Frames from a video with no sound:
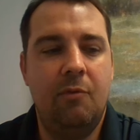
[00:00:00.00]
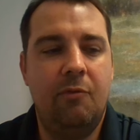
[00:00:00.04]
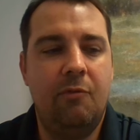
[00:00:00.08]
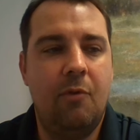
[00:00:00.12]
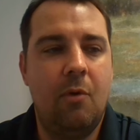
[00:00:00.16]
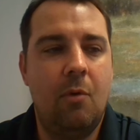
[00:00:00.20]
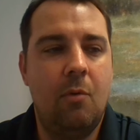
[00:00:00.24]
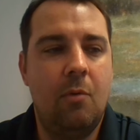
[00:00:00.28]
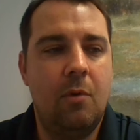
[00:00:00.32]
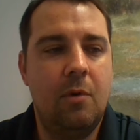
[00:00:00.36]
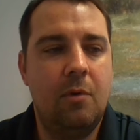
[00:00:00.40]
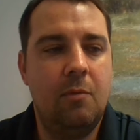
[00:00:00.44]

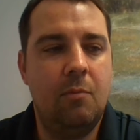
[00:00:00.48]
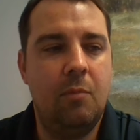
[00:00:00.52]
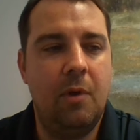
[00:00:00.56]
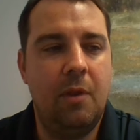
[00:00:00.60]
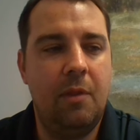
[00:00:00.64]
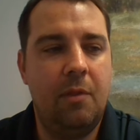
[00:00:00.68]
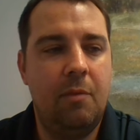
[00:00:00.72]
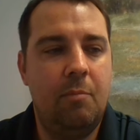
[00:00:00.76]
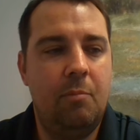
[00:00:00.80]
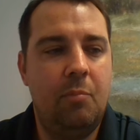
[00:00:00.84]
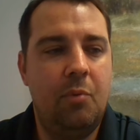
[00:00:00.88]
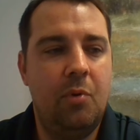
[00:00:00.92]
forward
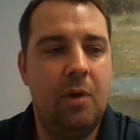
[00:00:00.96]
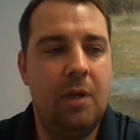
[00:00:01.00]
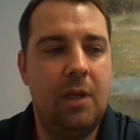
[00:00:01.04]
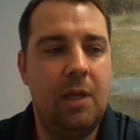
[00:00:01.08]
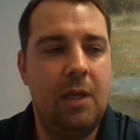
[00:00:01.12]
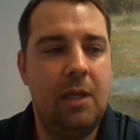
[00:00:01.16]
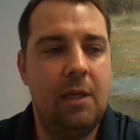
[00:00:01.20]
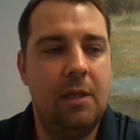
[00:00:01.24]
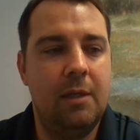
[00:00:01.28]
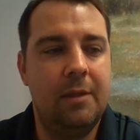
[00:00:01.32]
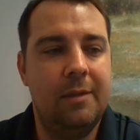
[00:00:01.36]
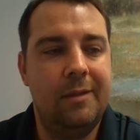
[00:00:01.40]
with
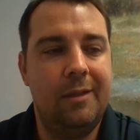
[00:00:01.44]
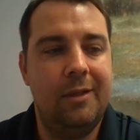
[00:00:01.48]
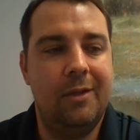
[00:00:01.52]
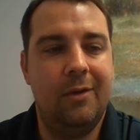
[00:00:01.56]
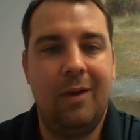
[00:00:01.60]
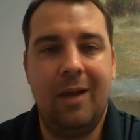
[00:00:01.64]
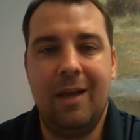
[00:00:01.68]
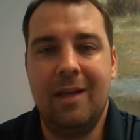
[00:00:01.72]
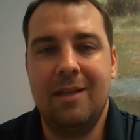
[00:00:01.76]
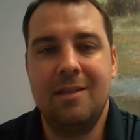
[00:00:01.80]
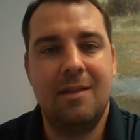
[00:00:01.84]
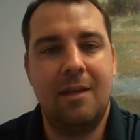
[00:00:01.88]
putting,
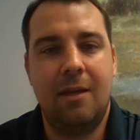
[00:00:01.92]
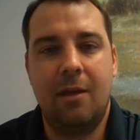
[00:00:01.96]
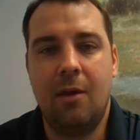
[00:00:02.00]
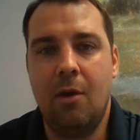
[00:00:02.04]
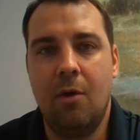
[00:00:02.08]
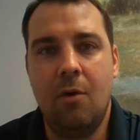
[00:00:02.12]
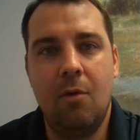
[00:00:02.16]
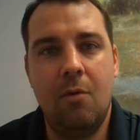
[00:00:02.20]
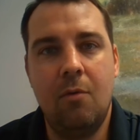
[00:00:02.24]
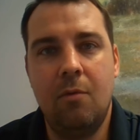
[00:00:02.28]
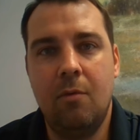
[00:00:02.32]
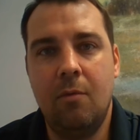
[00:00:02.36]
as I
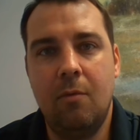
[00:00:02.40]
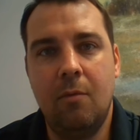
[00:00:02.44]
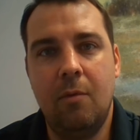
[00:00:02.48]
go